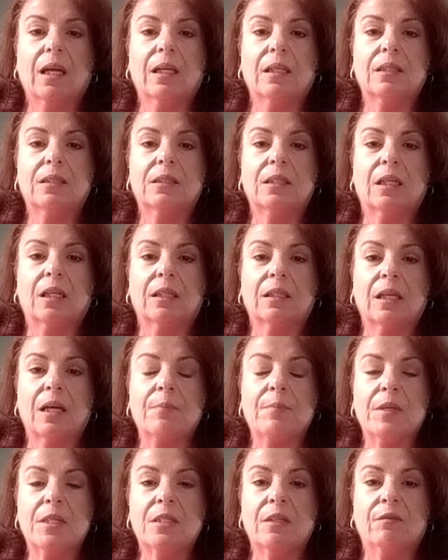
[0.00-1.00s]
And
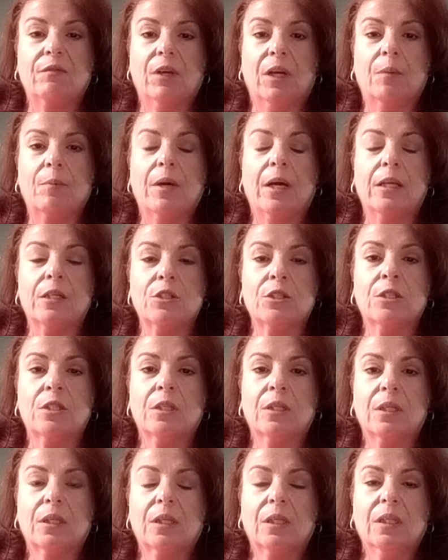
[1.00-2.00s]
I miss him very much,